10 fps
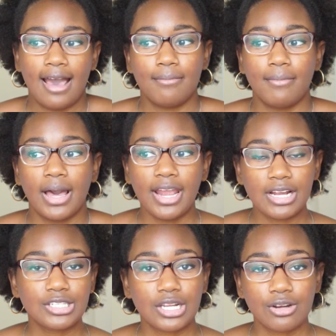my
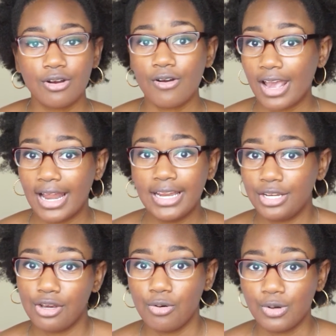hair started growing. I
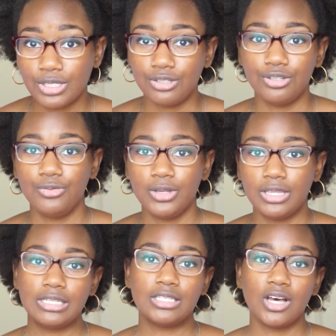didn't know what to do
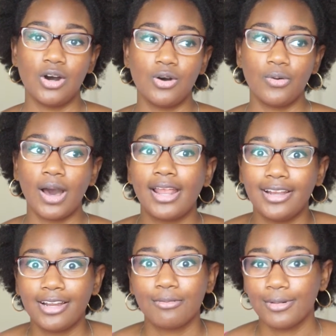with it, so I
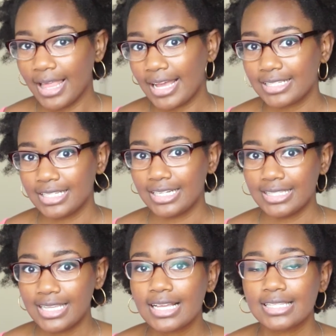ended up relaxing and
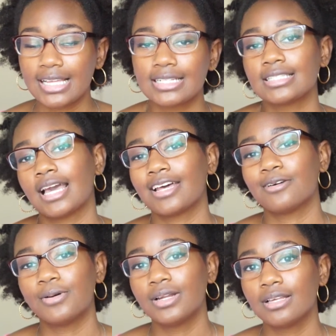texlaxing. I don't
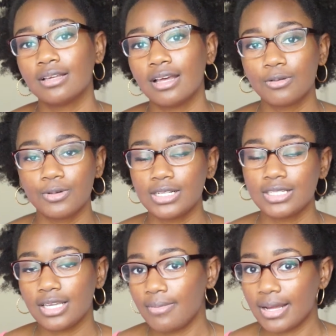want it
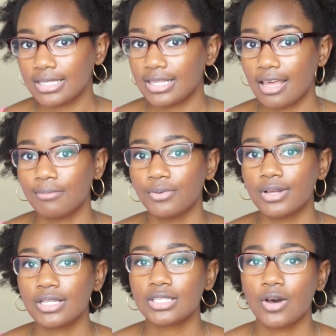to get back to that
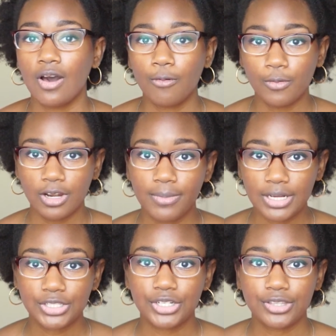point. So I want to
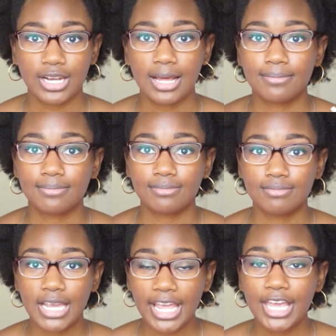make sure that I'm
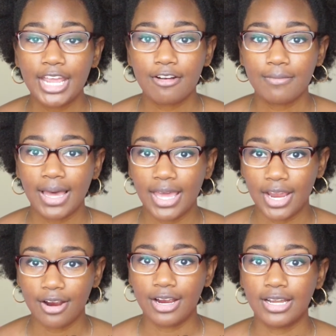taking care of my
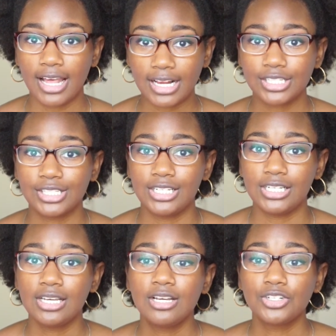hair and
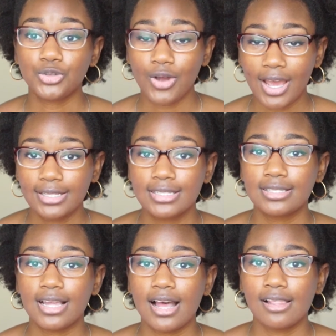actually trying to
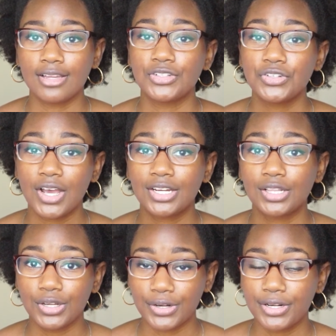style it and trying to
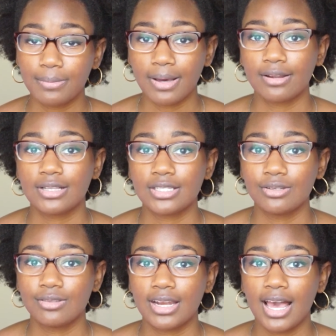learn about it
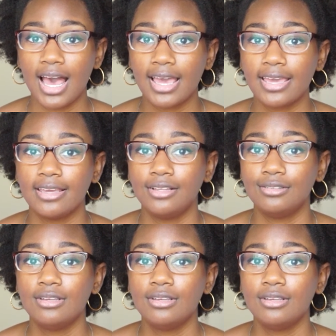so that I can,